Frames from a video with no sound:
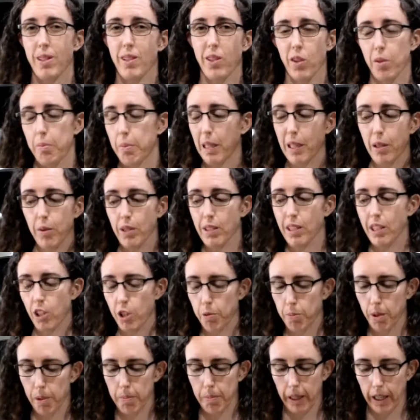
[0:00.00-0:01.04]
So the big ones I just
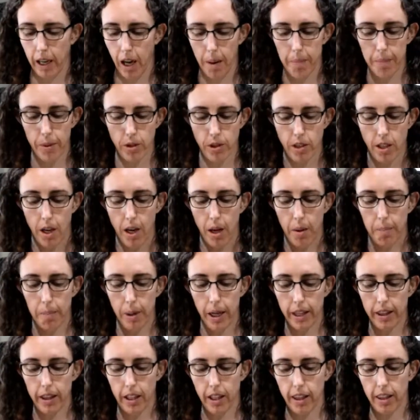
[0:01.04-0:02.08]
put in my compost,
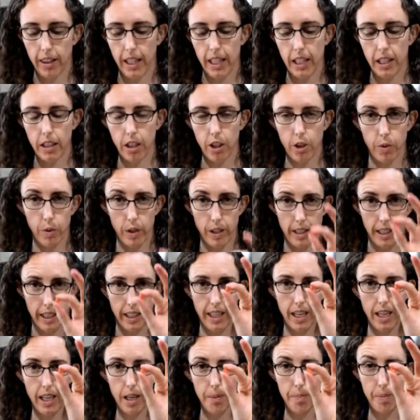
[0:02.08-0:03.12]
but the thin little ones I
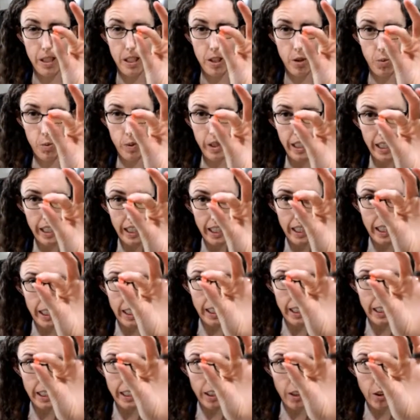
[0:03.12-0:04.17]
cut up into wee
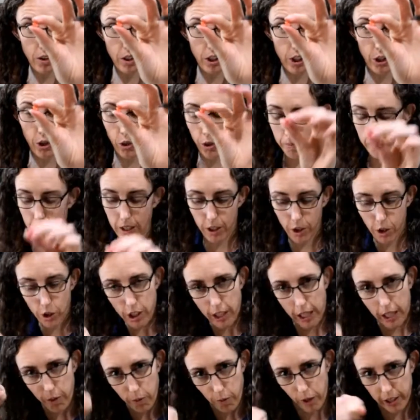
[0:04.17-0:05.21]
little cubes, and you just
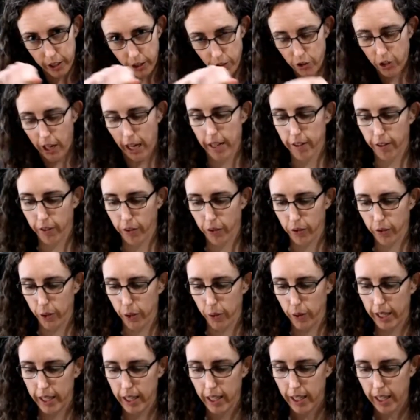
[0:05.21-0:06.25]
kind of run your knife through
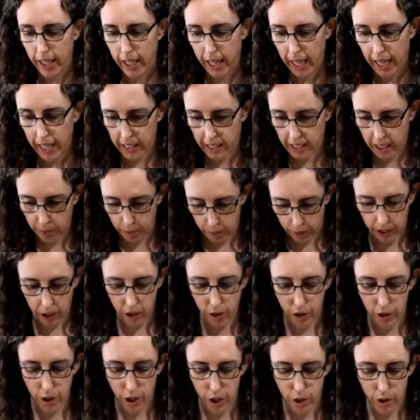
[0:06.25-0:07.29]
it and
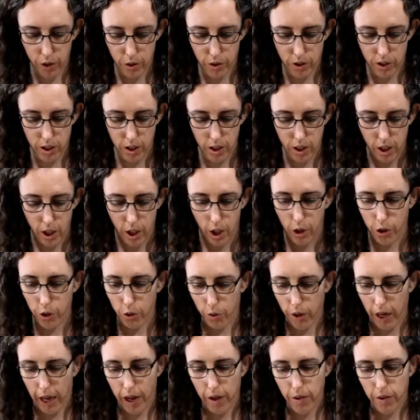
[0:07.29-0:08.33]
sprinkle those
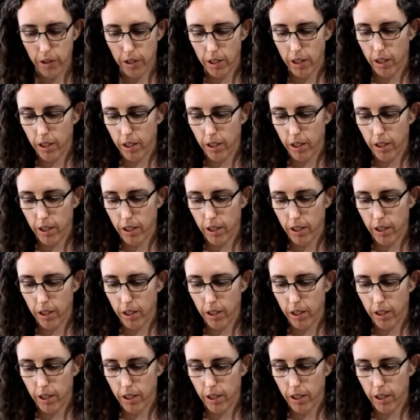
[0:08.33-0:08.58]
throughout.